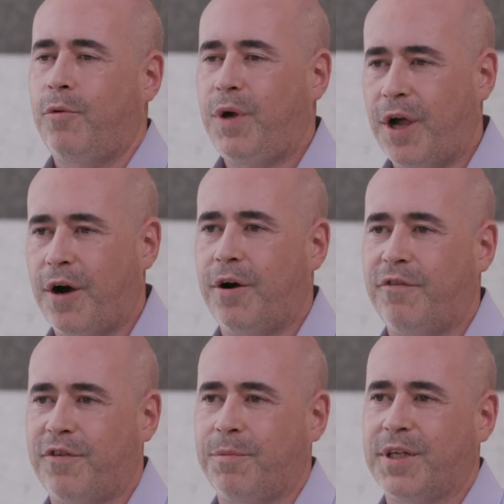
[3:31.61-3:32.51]
We
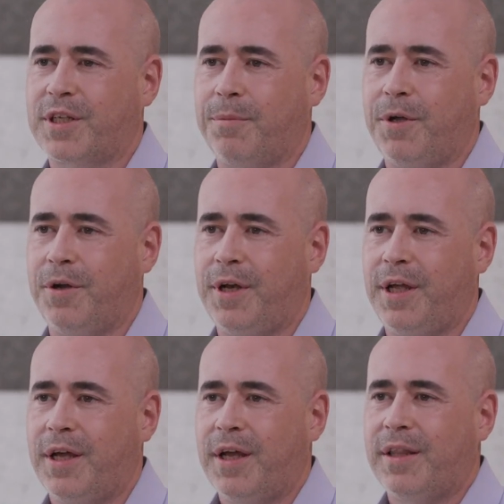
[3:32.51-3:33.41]
heard from this
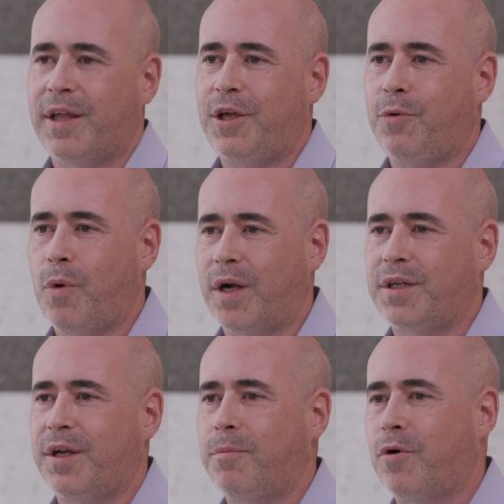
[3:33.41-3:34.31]
community that you
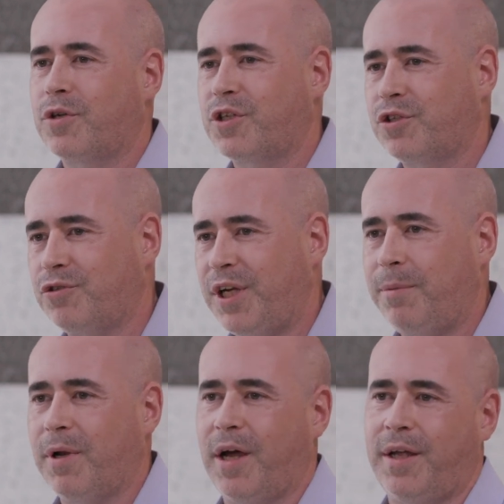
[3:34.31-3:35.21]
wanted a more
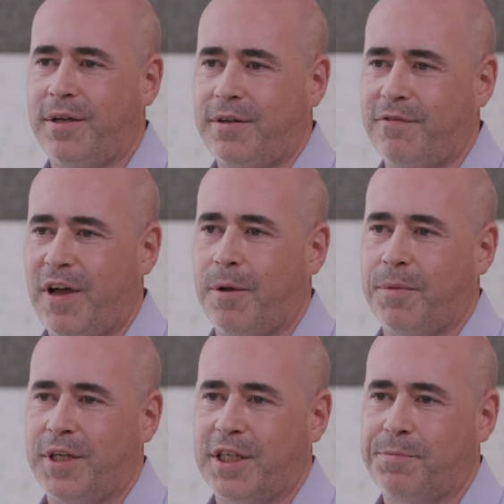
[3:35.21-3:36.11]
streamlined
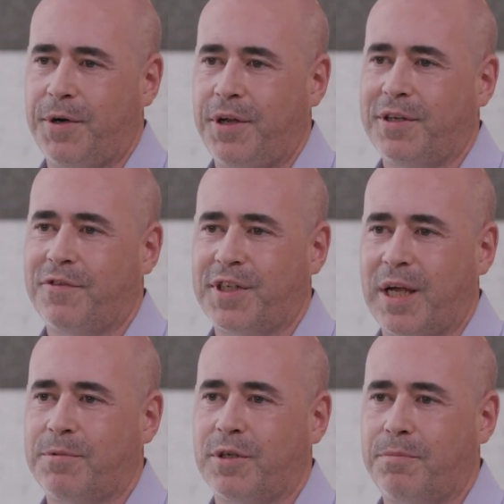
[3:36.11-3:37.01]
development experience for
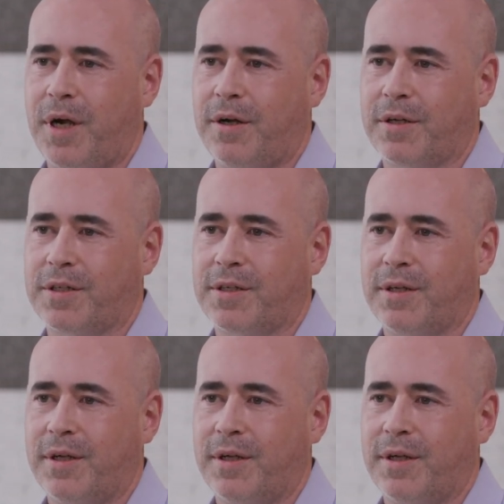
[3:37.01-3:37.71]
Samsung products.